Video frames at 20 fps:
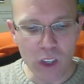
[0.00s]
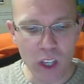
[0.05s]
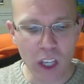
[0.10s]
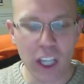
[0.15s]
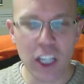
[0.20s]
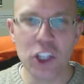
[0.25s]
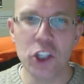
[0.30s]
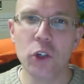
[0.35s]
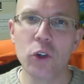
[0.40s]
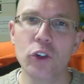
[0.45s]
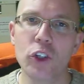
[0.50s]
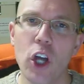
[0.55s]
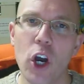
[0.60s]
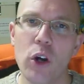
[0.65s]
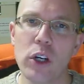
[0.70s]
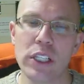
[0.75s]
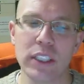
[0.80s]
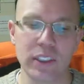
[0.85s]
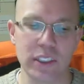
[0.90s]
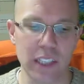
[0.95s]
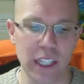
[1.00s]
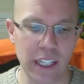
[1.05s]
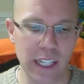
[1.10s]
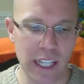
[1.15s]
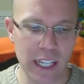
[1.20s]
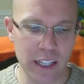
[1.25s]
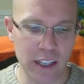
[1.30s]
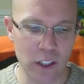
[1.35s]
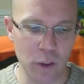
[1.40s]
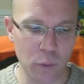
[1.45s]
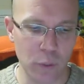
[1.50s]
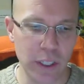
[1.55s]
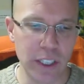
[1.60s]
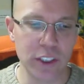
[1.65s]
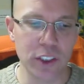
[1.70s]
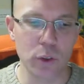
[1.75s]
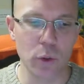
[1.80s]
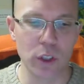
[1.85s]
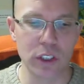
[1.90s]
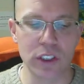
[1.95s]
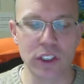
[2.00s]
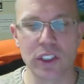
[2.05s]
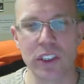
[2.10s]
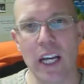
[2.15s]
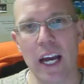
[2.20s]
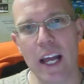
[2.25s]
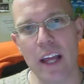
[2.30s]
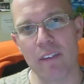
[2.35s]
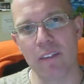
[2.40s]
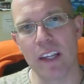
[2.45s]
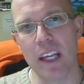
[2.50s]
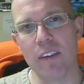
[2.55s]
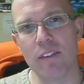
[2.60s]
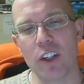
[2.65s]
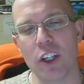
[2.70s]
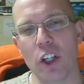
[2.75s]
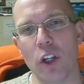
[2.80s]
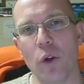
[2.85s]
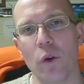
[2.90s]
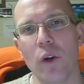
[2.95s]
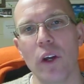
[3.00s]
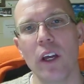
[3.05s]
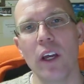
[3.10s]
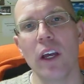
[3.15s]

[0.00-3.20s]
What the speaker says: And you'll notice that in the resources I have given you,